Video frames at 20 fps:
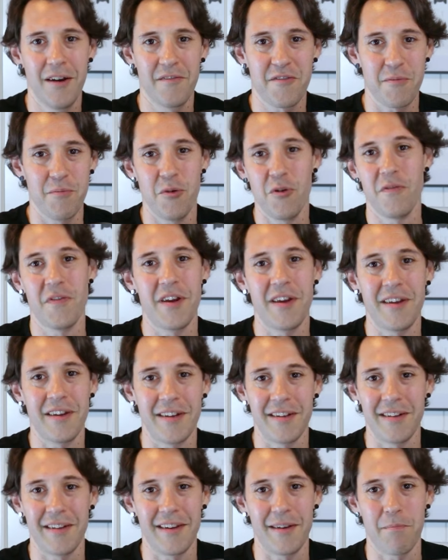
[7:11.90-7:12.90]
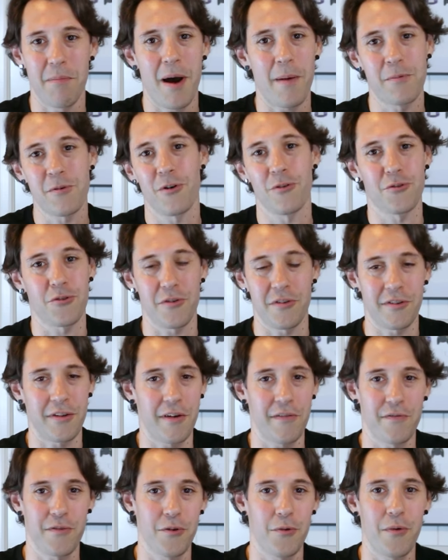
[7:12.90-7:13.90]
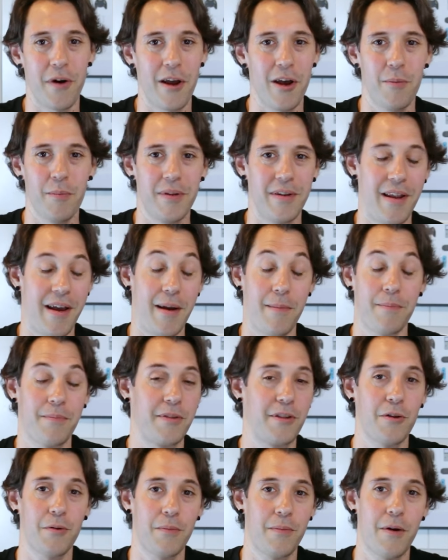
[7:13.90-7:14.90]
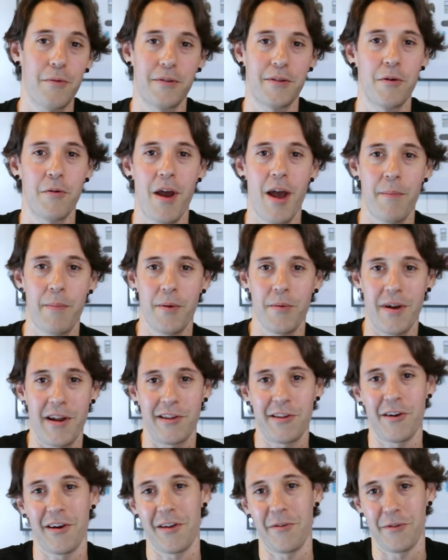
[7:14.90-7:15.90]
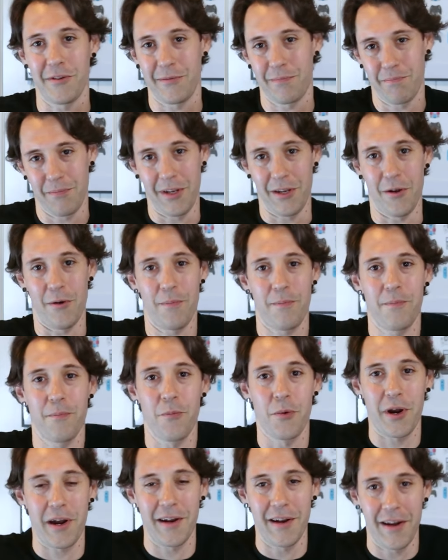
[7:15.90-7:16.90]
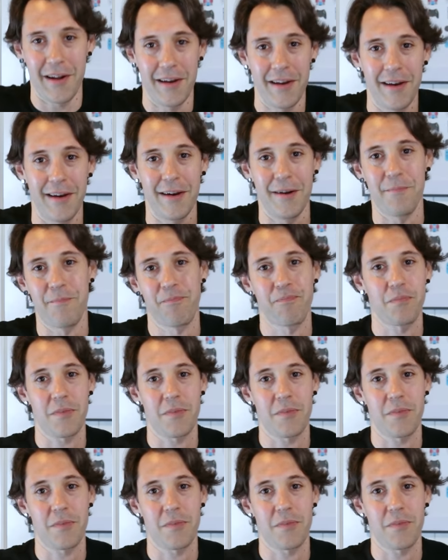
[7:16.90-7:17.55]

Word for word: movie and pop culture stuff for a while. But I was so happy when I saw he was, working on